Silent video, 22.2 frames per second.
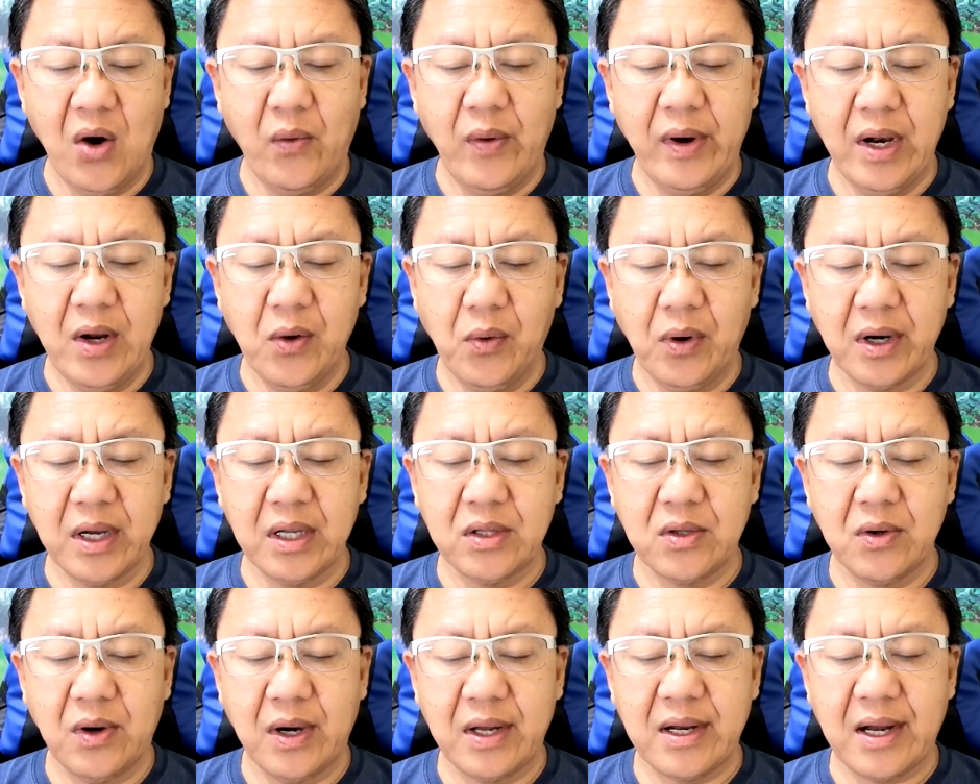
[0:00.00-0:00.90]
When I walk
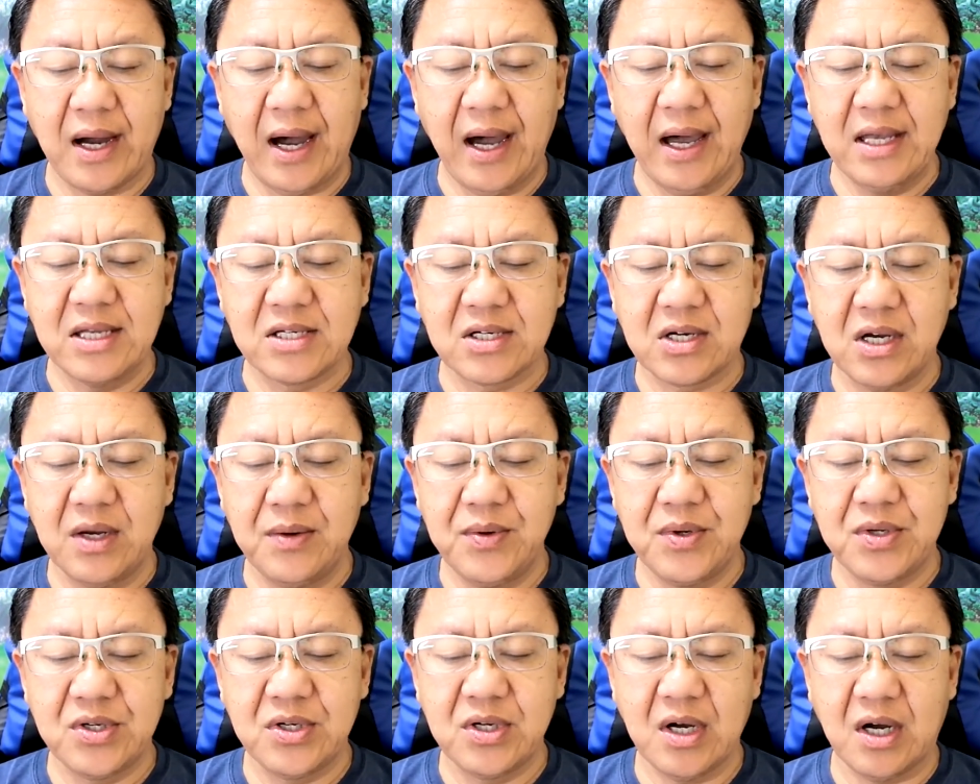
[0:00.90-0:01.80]
into an ice
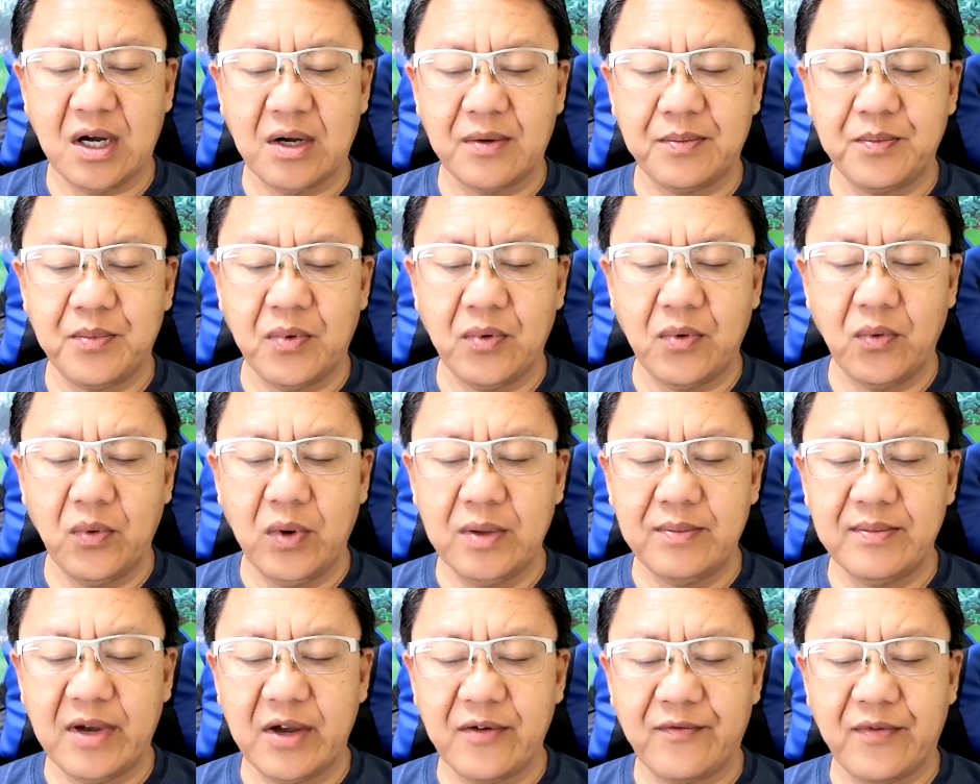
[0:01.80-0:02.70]
cream shop with
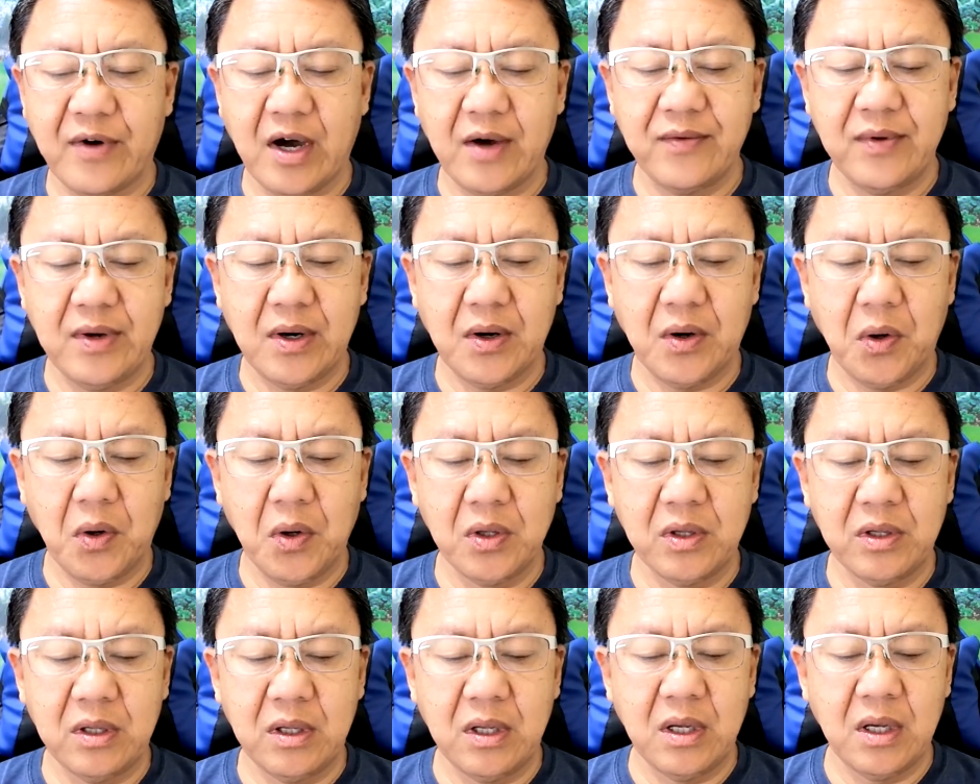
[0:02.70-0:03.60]
my
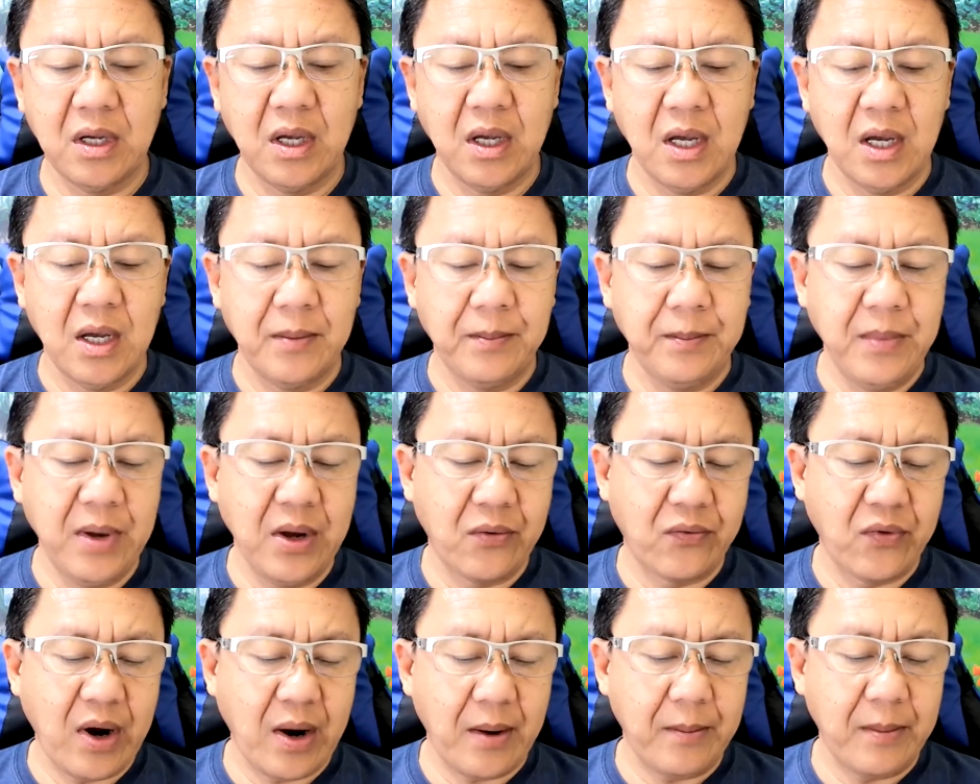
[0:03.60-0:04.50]
five-year-old
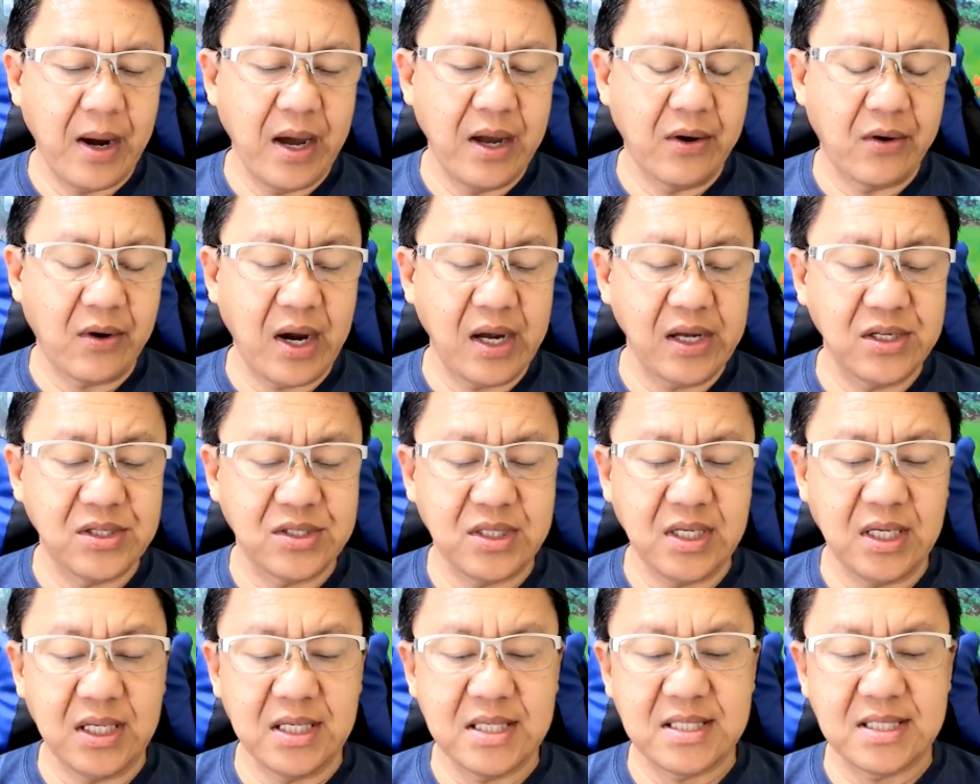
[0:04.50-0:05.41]

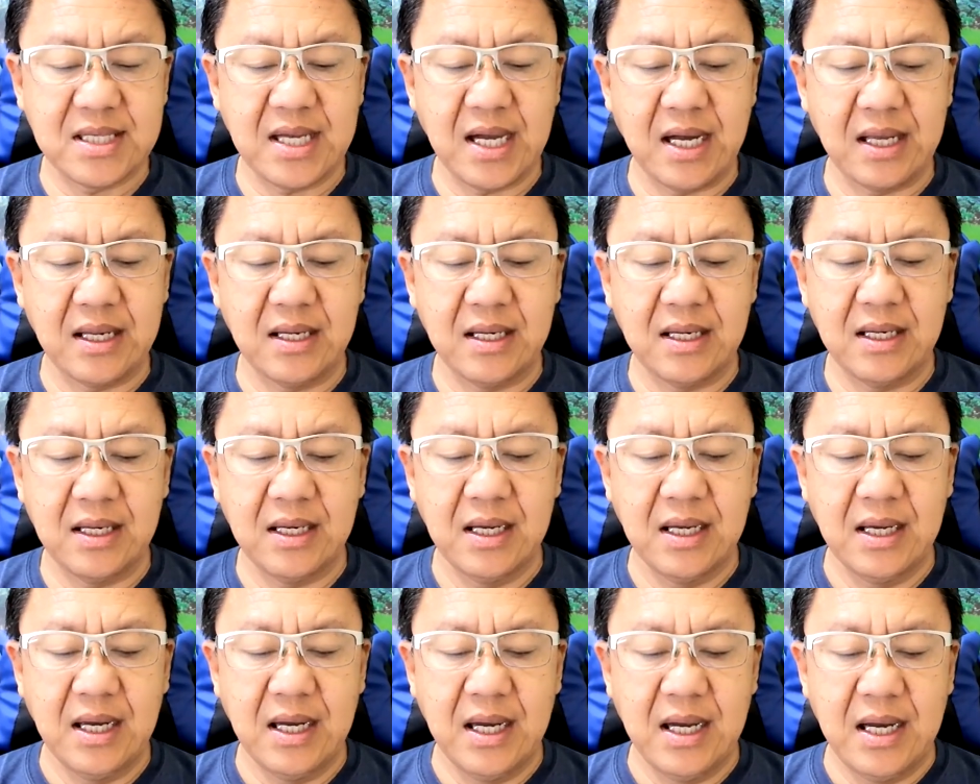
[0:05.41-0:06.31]
biracial son,
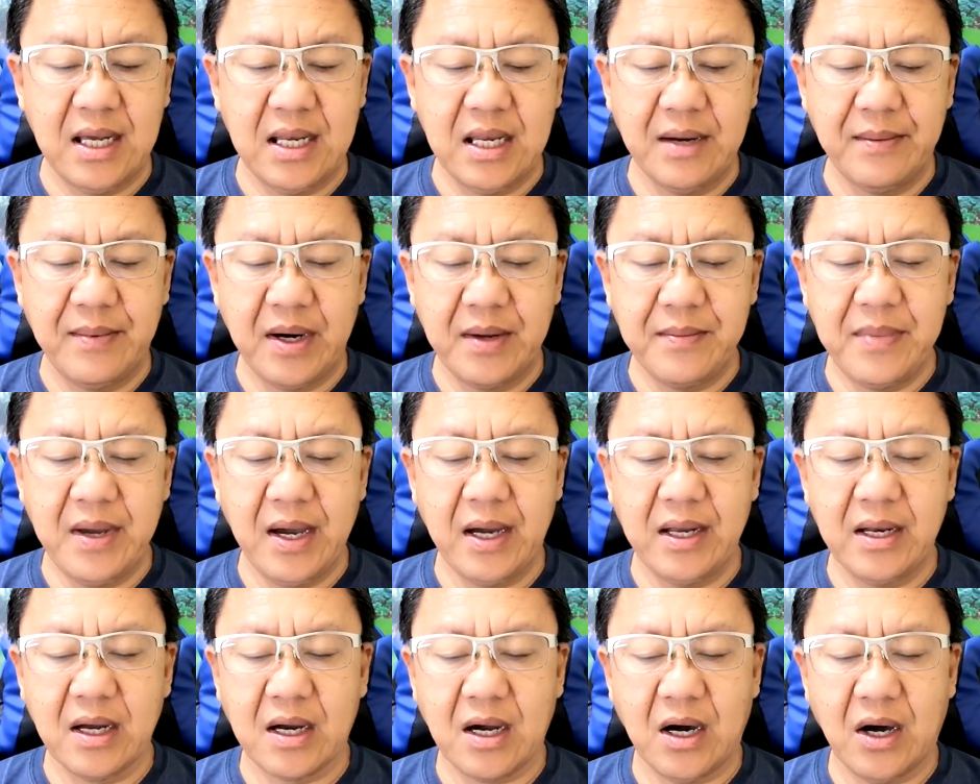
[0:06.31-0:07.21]
the man
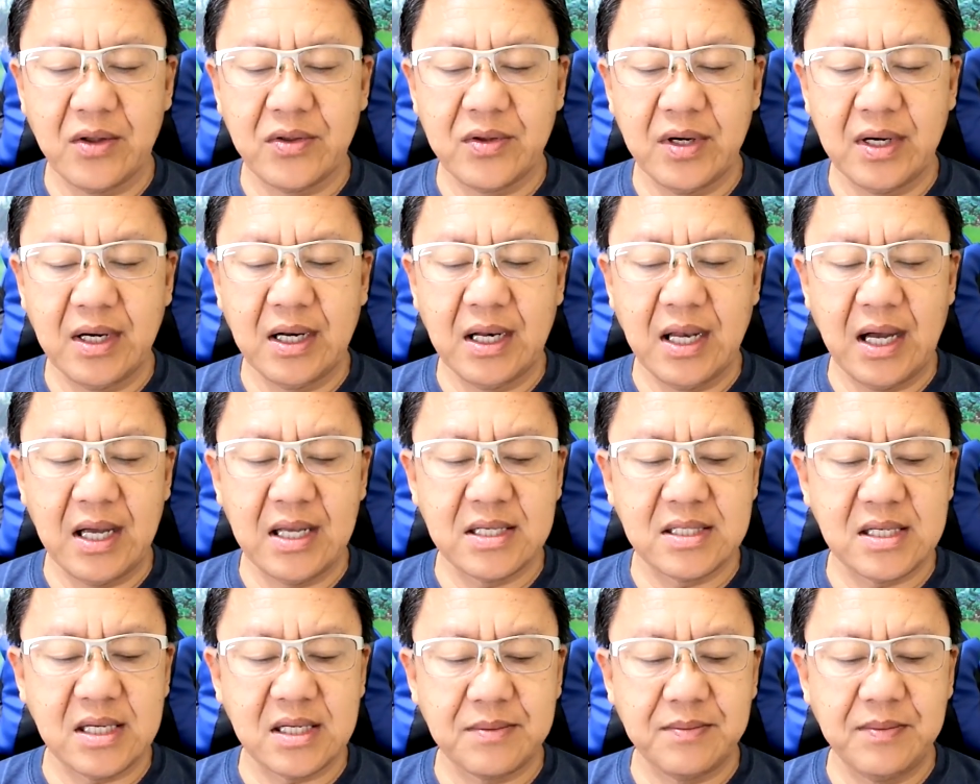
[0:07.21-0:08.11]
behind the counter
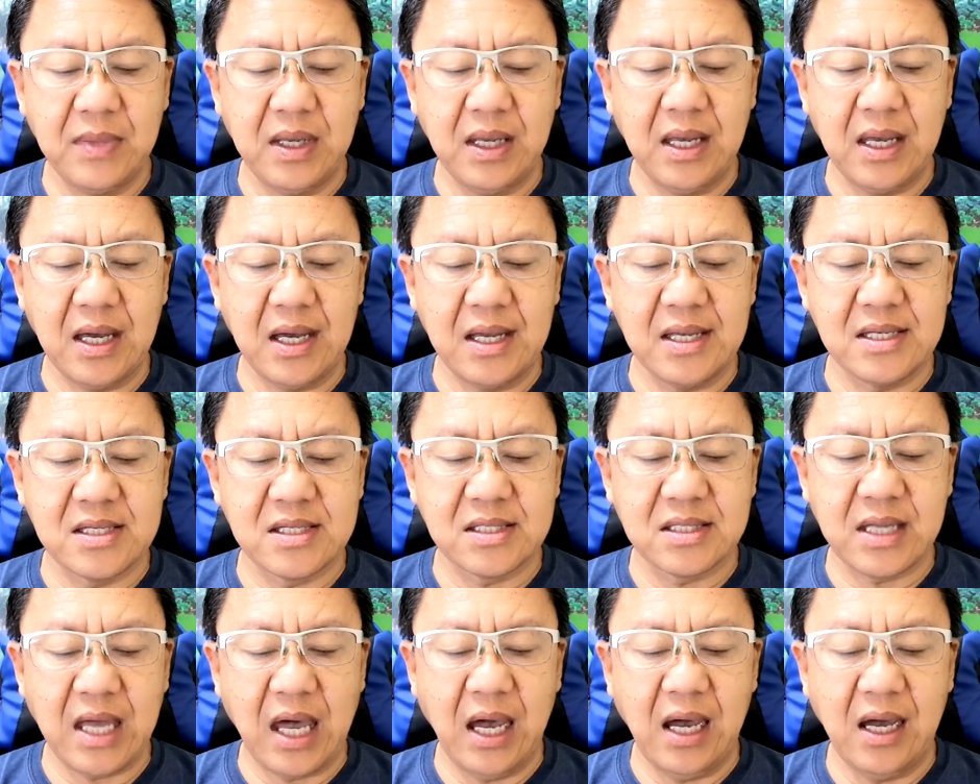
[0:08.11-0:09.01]
glanced at me and
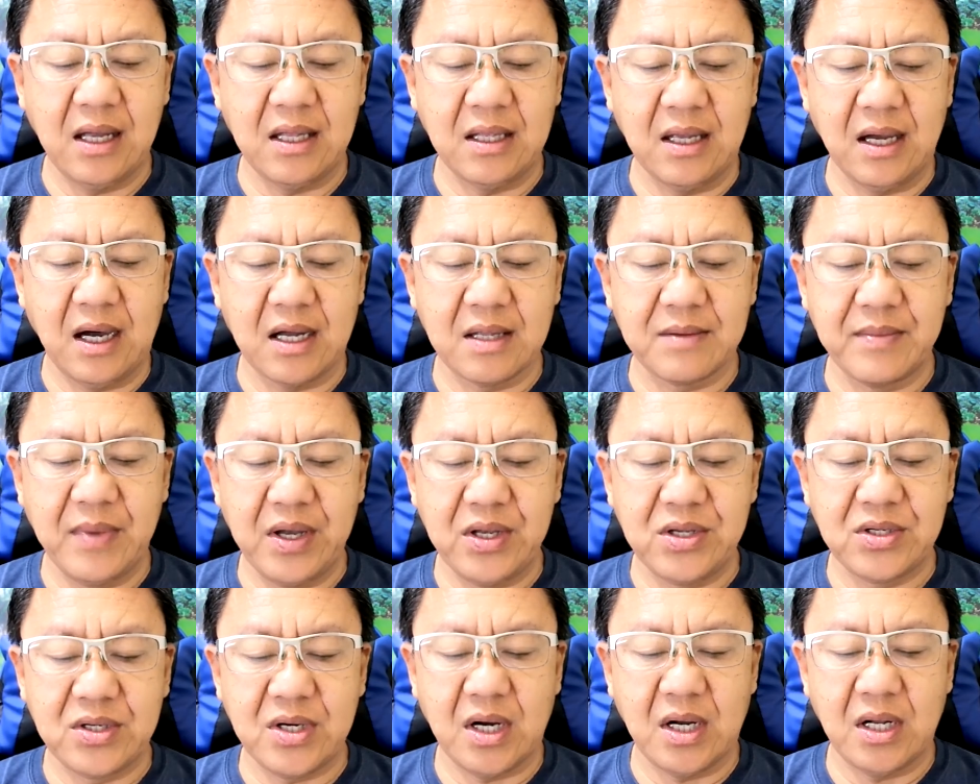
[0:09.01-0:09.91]
stared at my
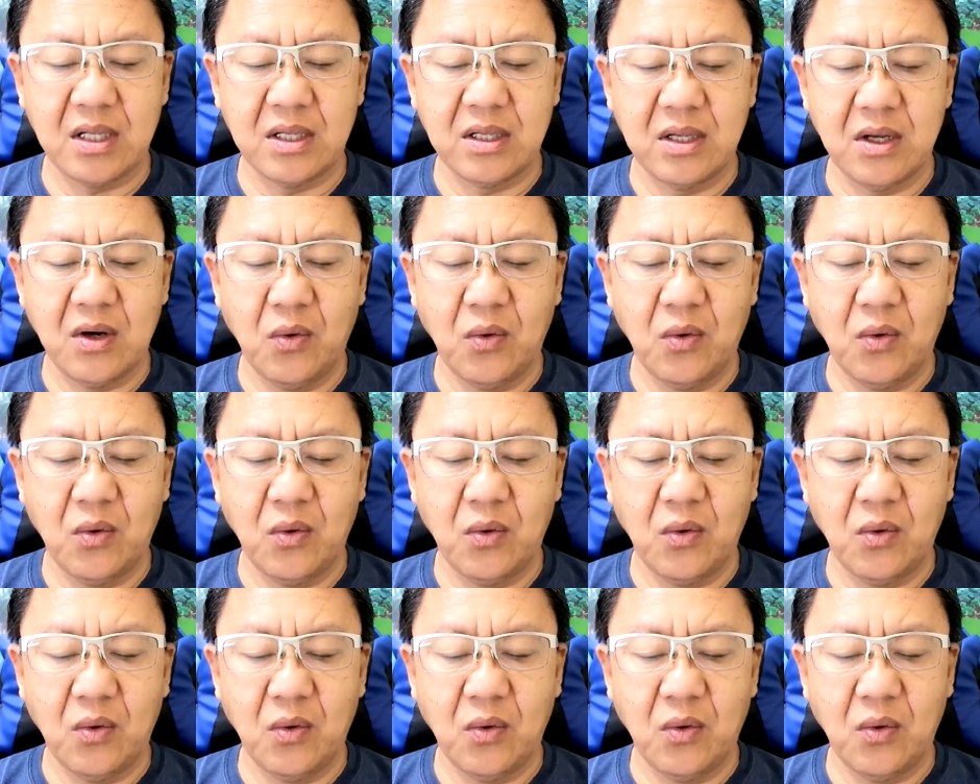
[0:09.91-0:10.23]
child.